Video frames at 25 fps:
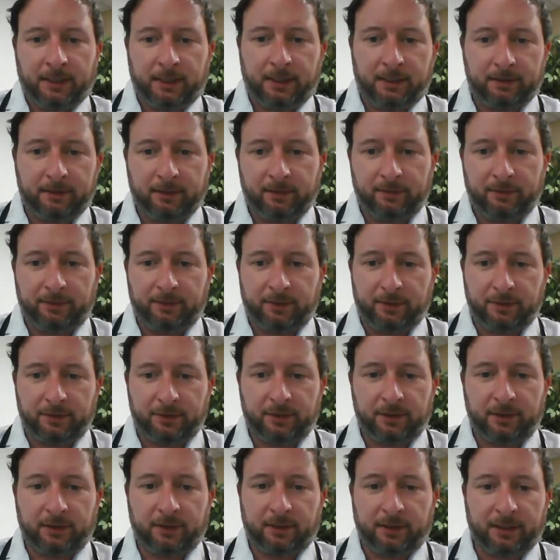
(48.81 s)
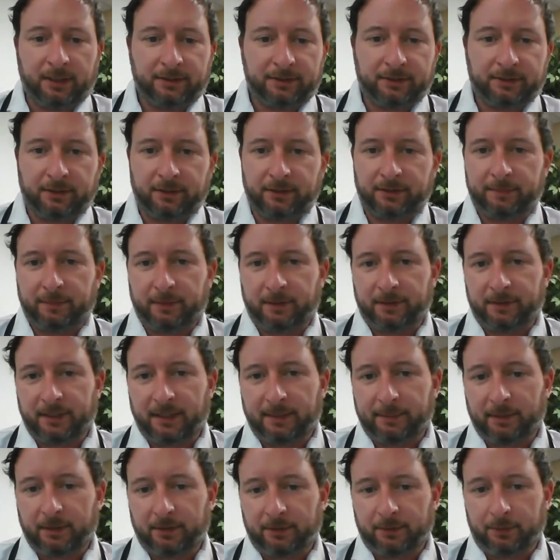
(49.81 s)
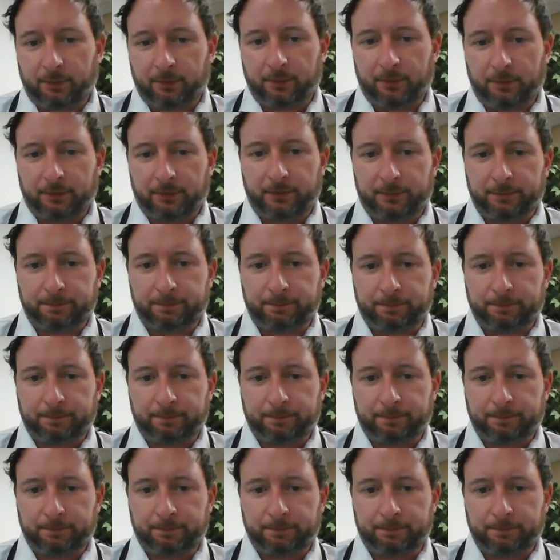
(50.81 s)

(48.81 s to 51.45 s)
He loved fishing in Alaska and spending time outdoors.